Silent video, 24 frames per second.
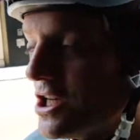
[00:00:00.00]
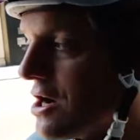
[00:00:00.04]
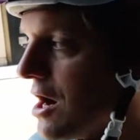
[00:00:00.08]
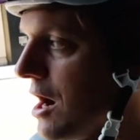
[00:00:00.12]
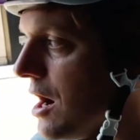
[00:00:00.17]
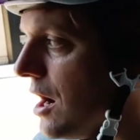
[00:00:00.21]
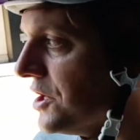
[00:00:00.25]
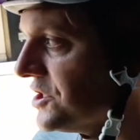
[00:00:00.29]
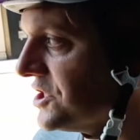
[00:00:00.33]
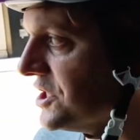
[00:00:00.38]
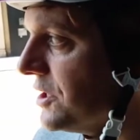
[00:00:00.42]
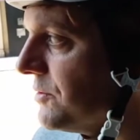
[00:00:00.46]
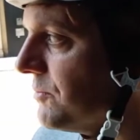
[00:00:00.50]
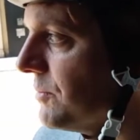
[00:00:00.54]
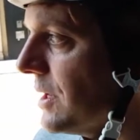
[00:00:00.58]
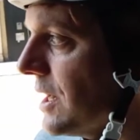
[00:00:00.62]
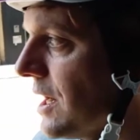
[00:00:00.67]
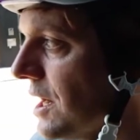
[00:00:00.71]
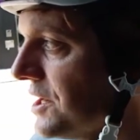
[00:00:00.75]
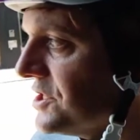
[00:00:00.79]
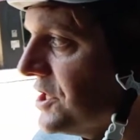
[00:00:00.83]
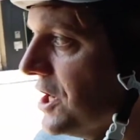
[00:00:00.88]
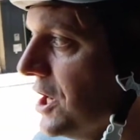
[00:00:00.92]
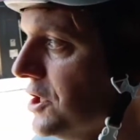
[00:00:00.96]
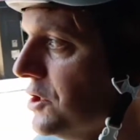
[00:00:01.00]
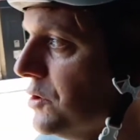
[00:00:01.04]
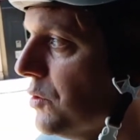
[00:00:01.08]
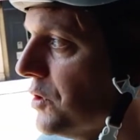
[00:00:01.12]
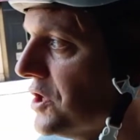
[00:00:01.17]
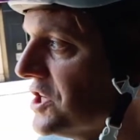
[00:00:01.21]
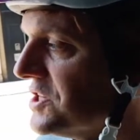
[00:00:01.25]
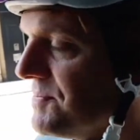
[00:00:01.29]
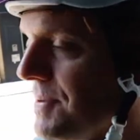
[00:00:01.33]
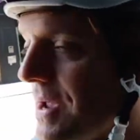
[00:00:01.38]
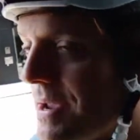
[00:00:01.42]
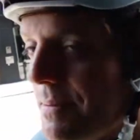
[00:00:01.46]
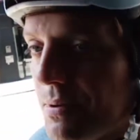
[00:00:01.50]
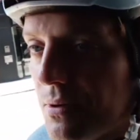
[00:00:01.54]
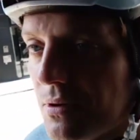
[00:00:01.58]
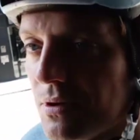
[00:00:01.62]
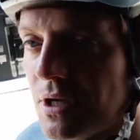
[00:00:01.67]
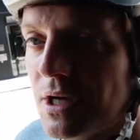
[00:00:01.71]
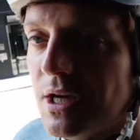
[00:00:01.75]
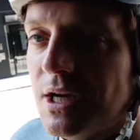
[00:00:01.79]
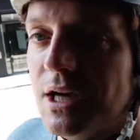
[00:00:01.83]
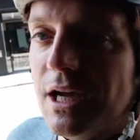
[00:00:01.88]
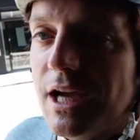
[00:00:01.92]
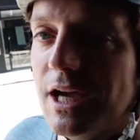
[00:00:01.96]
cars. They didn't realise it annoys people,
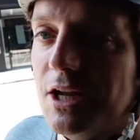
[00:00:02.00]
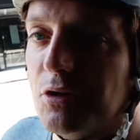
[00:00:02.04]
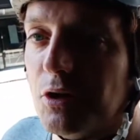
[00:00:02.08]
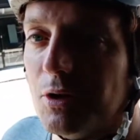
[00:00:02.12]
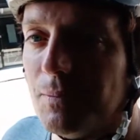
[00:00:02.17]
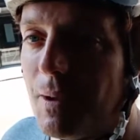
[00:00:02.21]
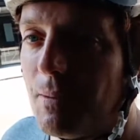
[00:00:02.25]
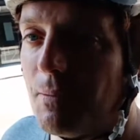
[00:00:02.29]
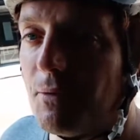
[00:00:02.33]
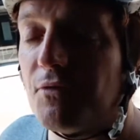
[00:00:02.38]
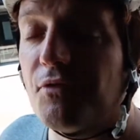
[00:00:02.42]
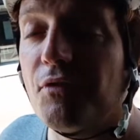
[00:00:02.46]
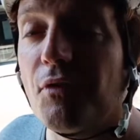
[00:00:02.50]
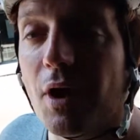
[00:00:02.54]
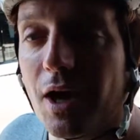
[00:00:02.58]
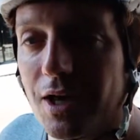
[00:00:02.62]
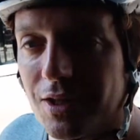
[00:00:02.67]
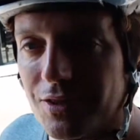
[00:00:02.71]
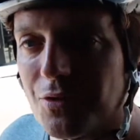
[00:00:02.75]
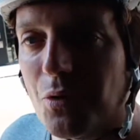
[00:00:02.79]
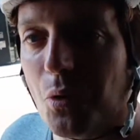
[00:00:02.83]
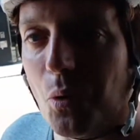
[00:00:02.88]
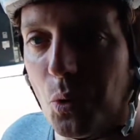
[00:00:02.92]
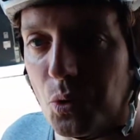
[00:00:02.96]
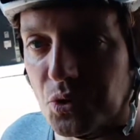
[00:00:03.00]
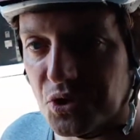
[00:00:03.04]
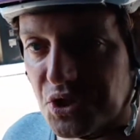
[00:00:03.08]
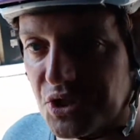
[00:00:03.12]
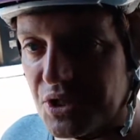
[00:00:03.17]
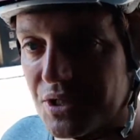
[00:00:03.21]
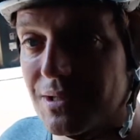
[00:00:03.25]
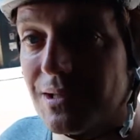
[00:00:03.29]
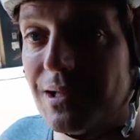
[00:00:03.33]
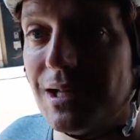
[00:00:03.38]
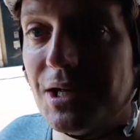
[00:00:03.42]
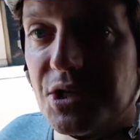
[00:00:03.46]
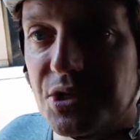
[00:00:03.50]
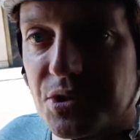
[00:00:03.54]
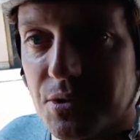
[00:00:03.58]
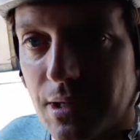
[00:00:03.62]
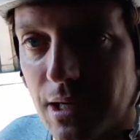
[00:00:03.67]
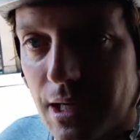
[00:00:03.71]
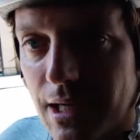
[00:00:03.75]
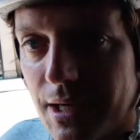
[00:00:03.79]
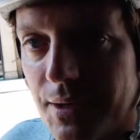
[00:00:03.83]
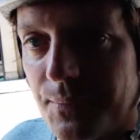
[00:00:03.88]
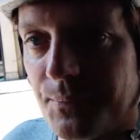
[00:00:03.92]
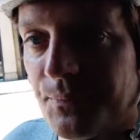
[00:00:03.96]
annoy people, frighten the horses,
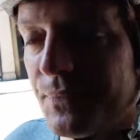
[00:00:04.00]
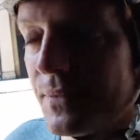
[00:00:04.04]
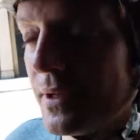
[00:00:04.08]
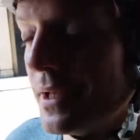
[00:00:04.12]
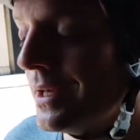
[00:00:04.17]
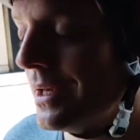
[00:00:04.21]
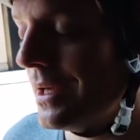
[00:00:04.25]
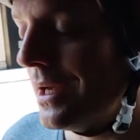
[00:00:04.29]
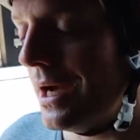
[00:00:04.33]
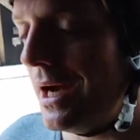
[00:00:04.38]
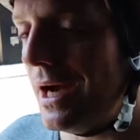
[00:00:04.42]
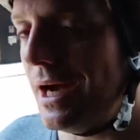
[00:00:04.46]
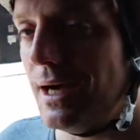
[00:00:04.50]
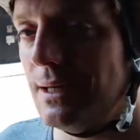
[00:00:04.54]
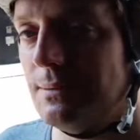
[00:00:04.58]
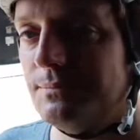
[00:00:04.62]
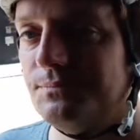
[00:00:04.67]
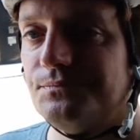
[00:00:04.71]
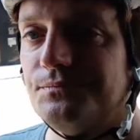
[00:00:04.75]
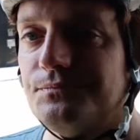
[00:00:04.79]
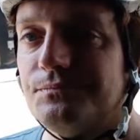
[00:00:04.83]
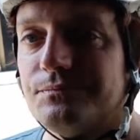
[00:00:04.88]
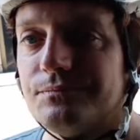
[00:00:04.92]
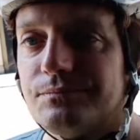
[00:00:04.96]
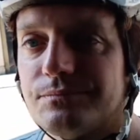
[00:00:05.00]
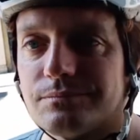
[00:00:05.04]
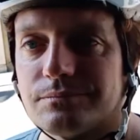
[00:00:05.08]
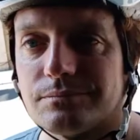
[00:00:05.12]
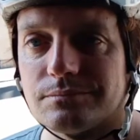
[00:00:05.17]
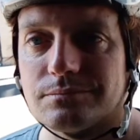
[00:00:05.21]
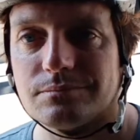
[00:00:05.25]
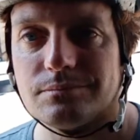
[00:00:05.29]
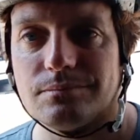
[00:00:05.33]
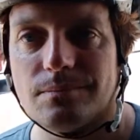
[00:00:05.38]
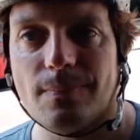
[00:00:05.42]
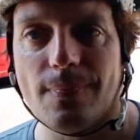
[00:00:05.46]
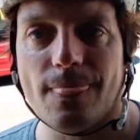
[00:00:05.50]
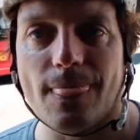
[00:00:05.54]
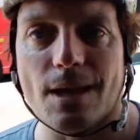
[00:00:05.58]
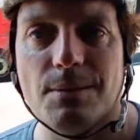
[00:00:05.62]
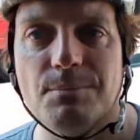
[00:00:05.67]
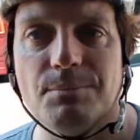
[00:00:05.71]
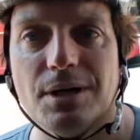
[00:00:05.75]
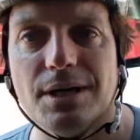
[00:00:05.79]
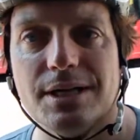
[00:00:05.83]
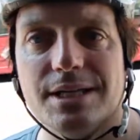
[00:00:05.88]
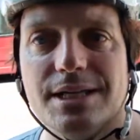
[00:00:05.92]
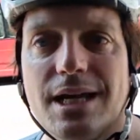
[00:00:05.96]
literally. Um,
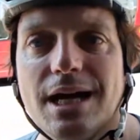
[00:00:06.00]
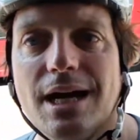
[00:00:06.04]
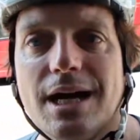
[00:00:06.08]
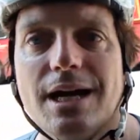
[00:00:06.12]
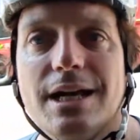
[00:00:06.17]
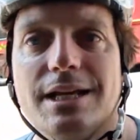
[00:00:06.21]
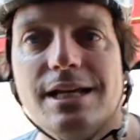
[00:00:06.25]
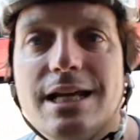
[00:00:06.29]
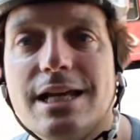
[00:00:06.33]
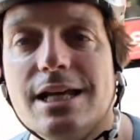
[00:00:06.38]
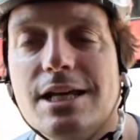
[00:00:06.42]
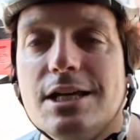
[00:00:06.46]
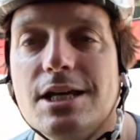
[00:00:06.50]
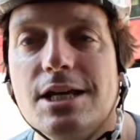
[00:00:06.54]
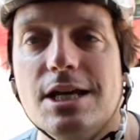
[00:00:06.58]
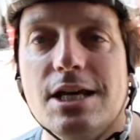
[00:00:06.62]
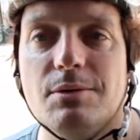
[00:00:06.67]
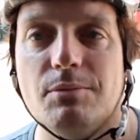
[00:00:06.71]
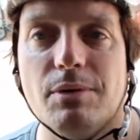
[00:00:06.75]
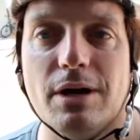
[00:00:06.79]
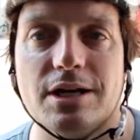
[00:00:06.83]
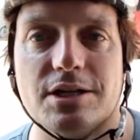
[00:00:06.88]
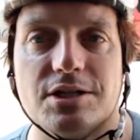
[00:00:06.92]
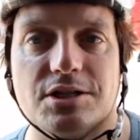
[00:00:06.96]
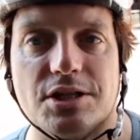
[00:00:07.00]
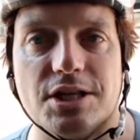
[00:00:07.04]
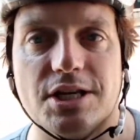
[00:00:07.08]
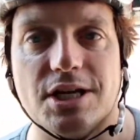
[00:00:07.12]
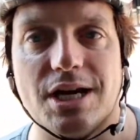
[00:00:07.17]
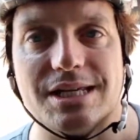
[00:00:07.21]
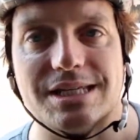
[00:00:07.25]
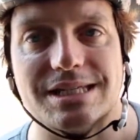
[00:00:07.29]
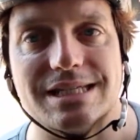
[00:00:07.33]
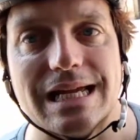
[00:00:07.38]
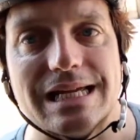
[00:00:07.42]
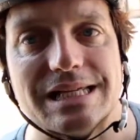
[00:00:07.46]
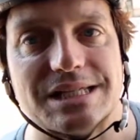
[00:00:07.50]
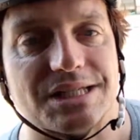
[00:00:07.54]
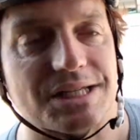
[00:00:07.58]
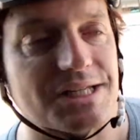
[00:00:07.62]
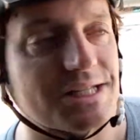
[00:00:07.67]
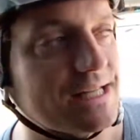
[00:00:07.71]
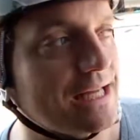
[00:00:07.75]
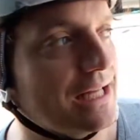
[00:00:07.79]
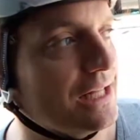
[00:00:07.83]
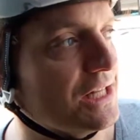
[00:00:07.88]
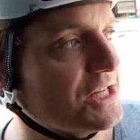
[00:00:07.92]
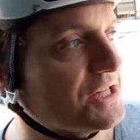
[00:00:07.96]
but yeah, and he, he went to the United States to
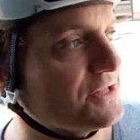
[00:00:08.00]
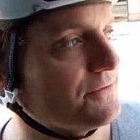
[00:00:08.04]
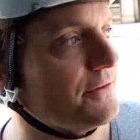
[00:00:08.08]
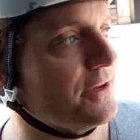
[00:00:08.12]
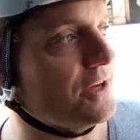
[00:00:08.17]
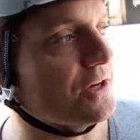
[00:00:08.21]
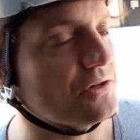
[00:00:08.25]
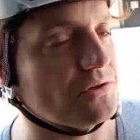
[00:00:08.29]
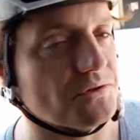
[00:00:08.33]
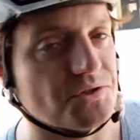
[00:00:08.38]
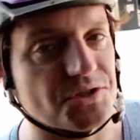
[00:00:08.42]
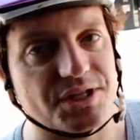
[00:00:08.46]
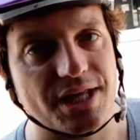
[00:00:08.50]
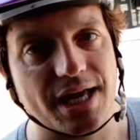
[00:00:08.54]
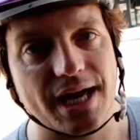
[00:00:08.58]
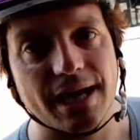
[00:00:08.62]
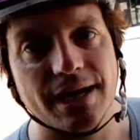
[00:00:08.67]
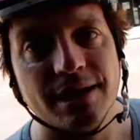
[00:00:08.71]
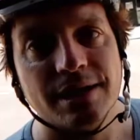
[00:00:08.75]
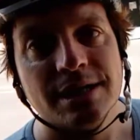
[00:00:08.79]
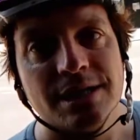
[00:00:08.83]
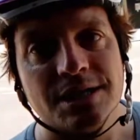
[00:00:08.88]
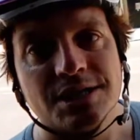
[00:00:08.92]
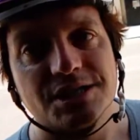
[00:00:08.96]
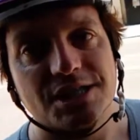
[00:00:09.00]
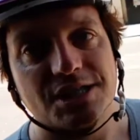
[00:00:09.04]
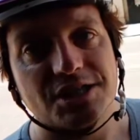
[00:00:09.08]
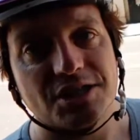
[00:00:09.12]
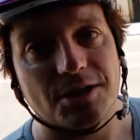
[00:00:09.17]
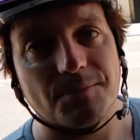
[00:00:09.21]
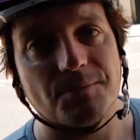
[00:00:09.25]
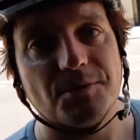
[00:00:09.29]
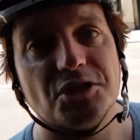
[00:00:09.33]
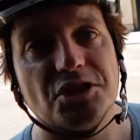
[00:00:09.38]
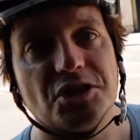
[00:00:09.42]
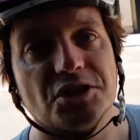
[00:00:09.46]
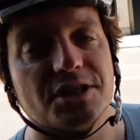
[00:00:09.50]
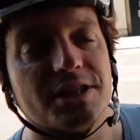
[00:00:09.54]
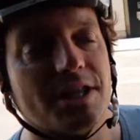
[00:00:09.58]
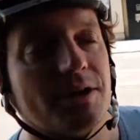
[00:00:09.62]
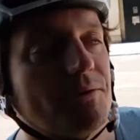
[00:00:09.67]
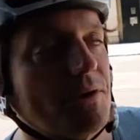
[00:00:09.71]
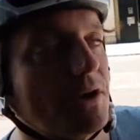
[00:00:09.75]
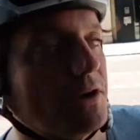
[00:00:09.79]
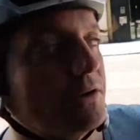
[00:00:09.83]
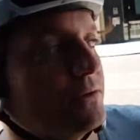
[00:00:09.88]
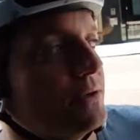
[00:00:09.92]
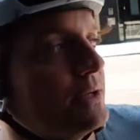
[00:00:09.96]
sell his vehicles there. So they started producing
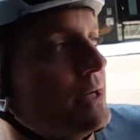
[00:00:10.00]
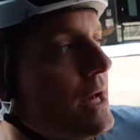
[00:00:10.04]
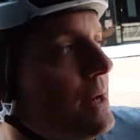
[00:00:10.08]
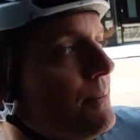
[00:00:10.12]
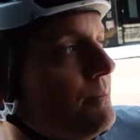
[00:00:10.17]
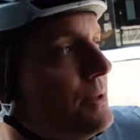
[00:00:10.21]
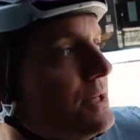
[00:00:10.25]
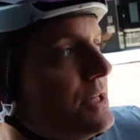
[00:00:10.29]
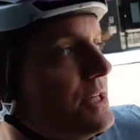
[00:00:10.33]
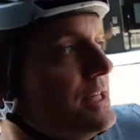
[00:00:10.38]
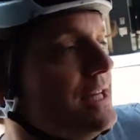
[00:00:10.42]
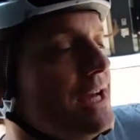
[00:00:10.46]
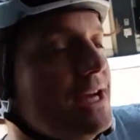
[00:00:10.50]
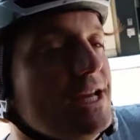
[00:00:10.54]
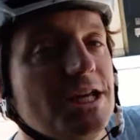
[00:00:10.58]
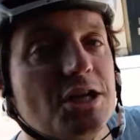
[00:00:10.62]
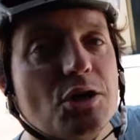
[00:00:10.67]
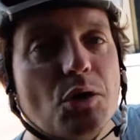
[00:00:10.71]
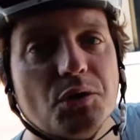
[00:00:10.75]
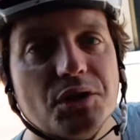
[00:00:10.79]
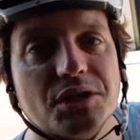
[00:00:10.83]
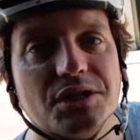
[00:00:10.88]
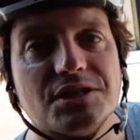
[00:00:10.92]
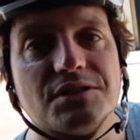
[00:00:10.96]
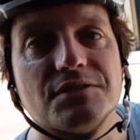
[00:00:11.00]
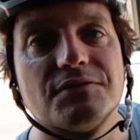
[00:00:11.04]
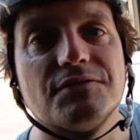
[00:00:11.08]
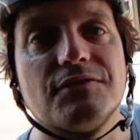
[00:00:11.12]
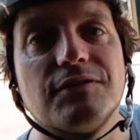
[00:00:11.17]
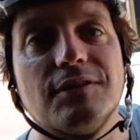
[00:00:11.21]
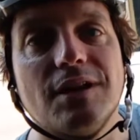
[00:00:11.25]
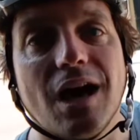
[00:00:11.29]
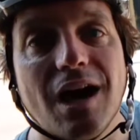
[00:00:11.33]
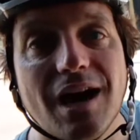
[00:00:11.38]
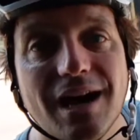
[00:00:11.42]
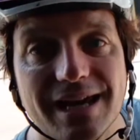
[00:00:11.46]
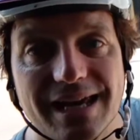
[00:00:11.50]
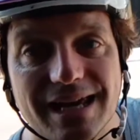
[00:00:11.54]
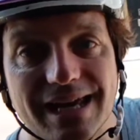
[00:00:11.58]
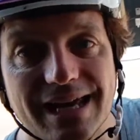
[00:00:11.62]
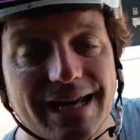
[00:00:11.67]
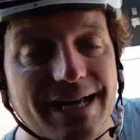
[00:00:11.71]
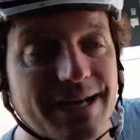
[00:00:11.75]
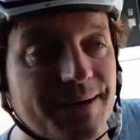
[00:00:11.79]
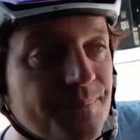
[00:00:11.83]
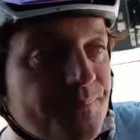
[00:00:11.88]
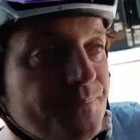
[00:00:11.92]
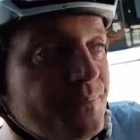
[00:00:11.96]
their own. But yeah, he got into
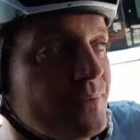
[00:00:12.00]
flying